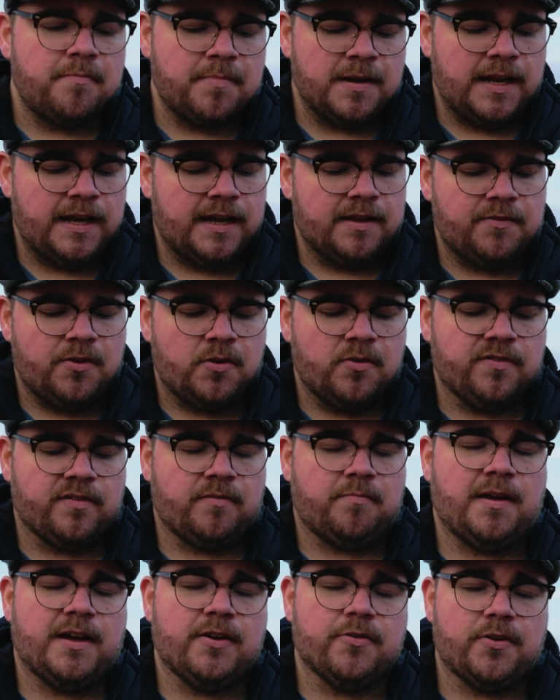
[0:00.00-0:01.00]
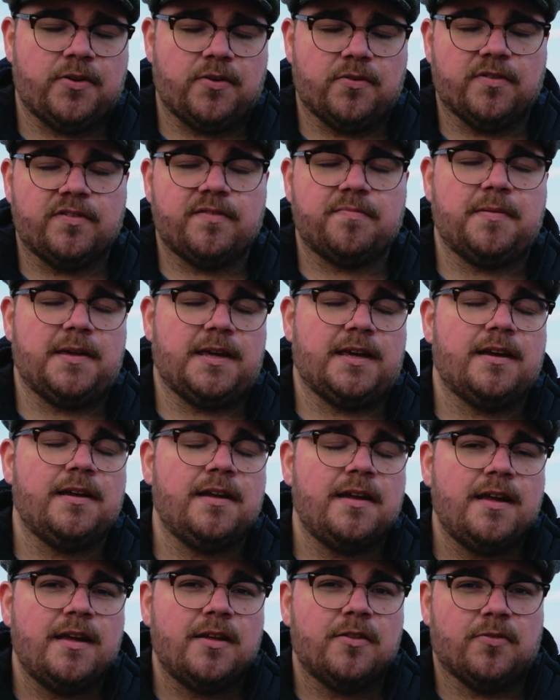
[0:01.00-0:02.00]
believe using micro USB
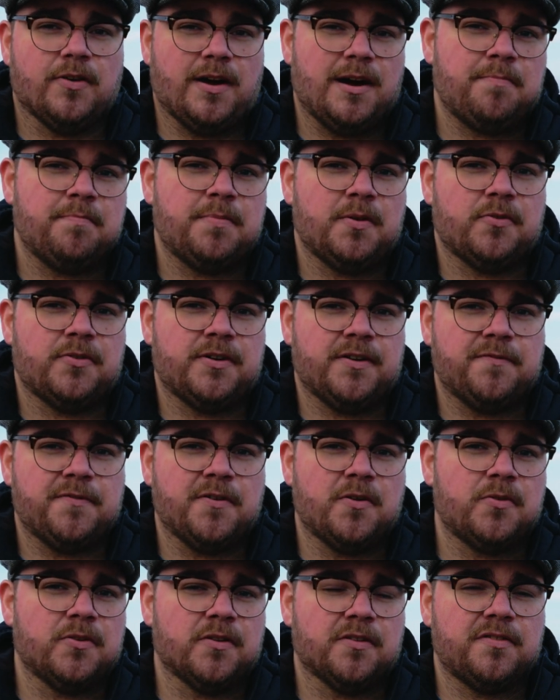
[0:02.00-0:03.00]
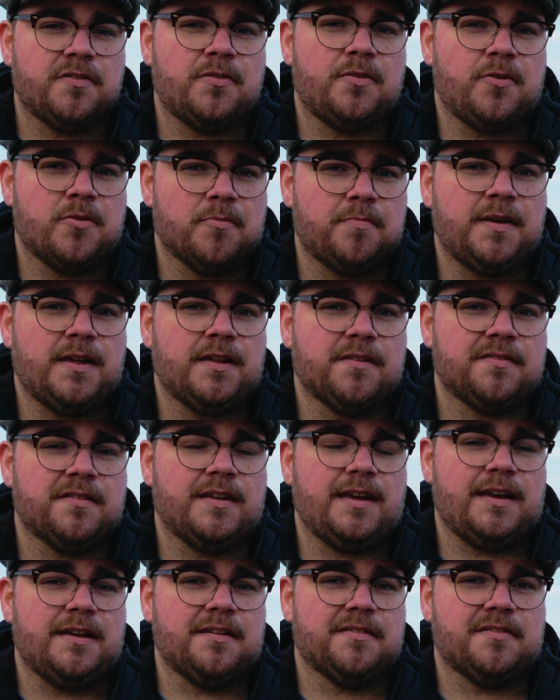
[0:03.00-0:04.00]
to upload the photos to your
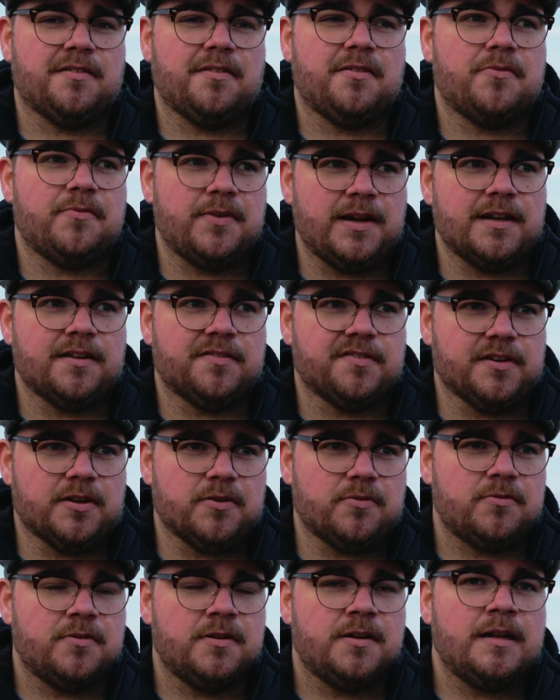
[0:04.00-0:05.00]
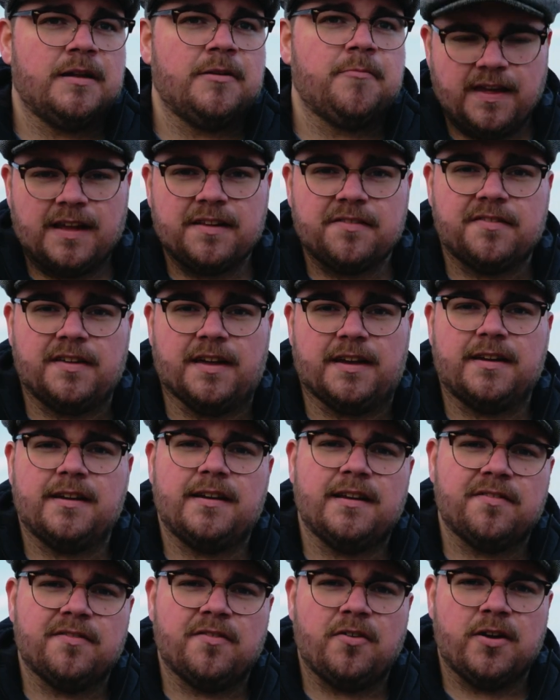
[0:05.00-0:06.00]
PC is really slow. That said,
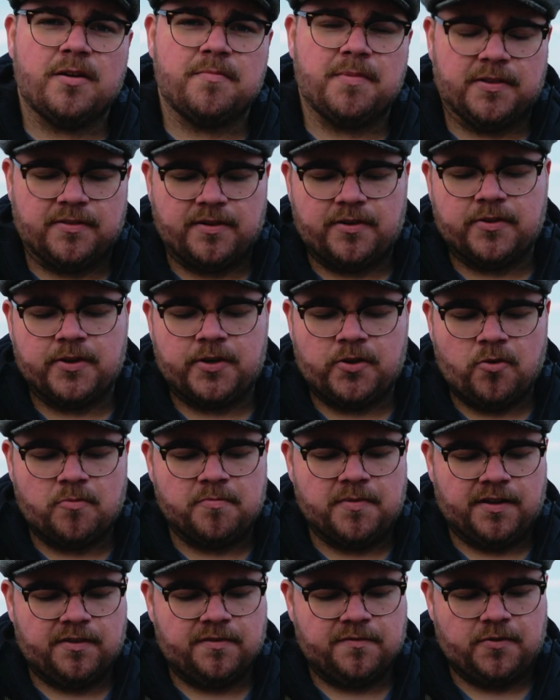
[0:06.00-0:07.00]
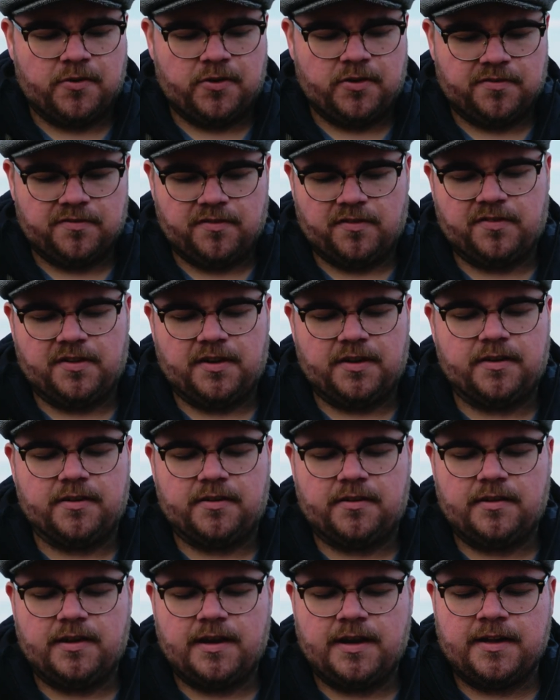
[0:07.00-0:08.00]
let's talk about ergonomics for just a
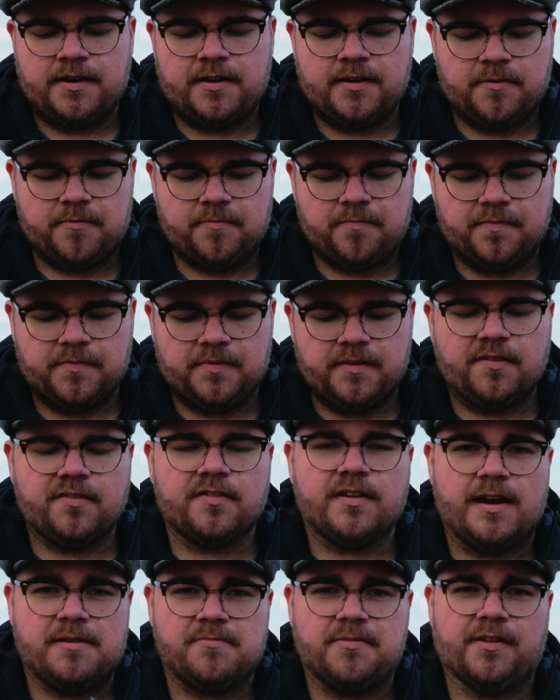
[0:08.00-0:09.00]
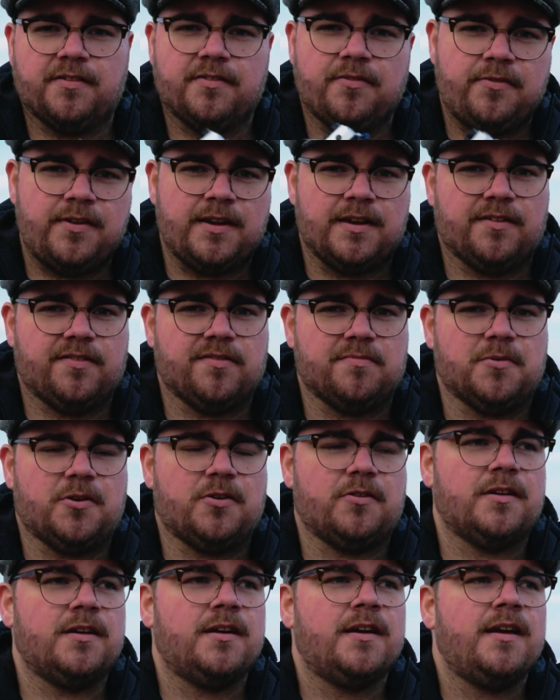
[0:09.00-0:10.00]
second. And this camera is really
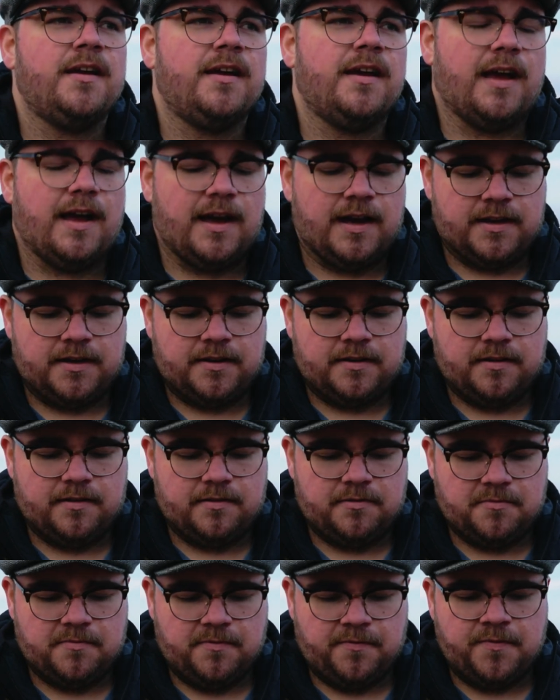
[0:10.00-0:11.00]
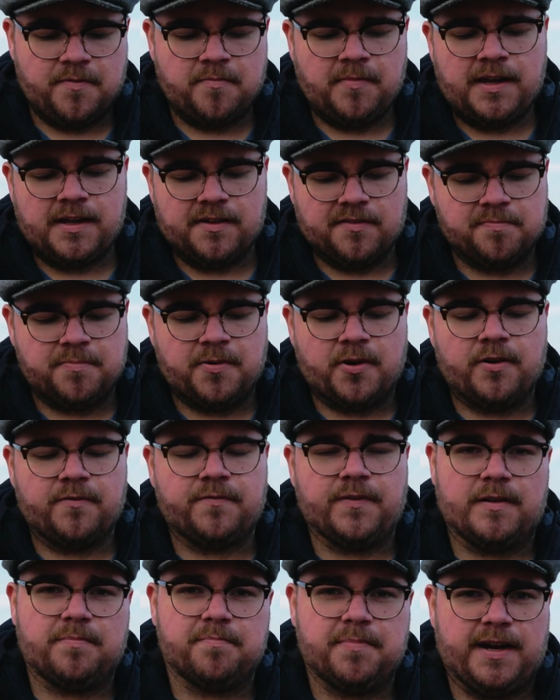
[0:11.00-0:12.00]
small, and for me it's
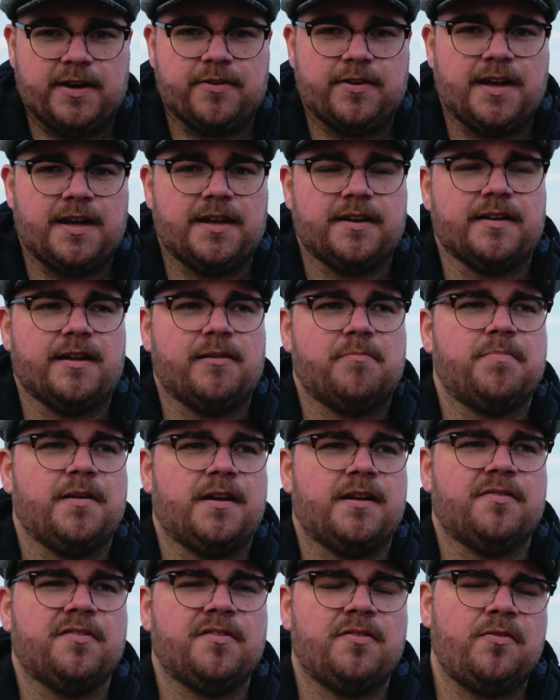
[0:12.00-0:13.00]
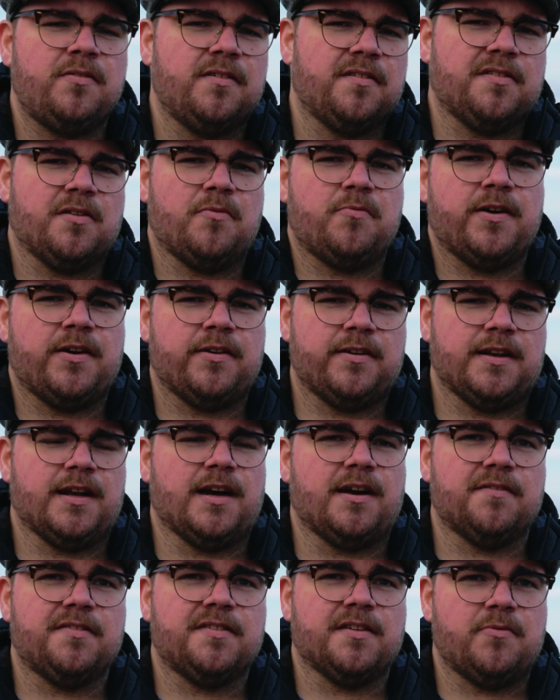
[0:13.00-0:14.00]
perfect bare-handed. But as soon as I wear
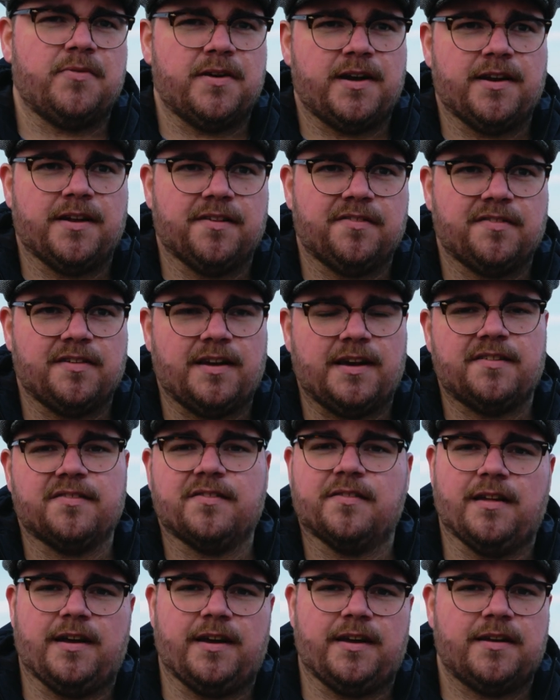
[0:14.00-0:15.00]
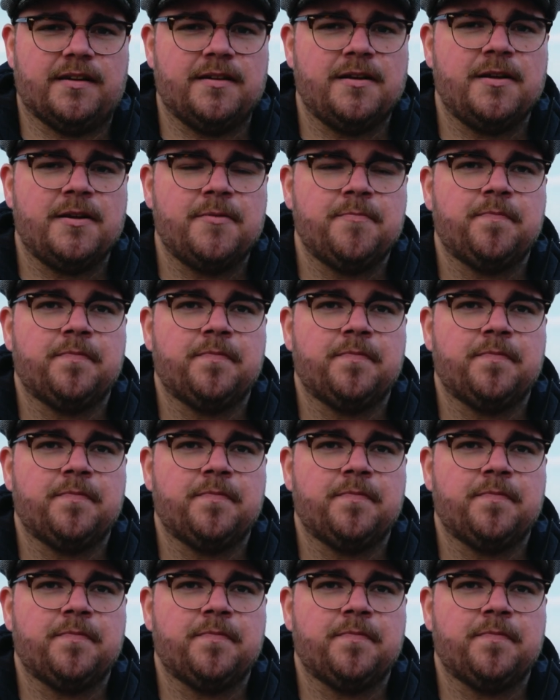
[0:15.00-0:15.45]
gloves, I wear a size 9